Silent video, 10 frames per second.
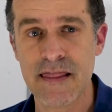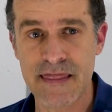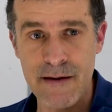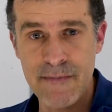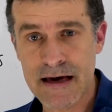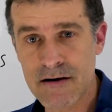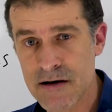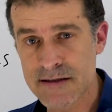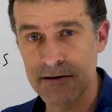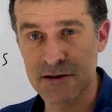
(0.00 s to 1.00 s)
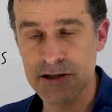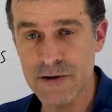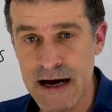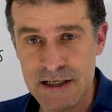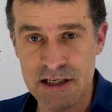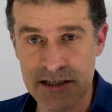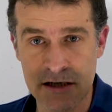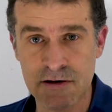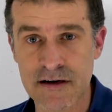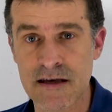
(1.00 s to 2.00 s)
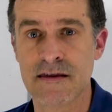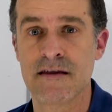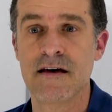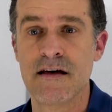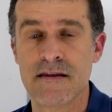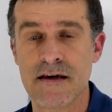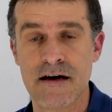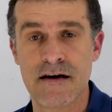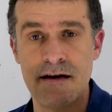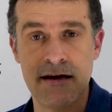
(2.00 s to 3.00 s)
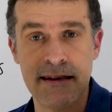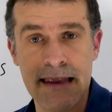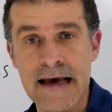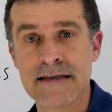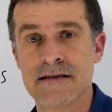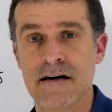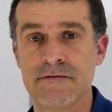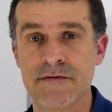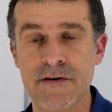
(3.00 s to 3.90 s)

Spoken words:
that might cause little scratches underneath the legs of the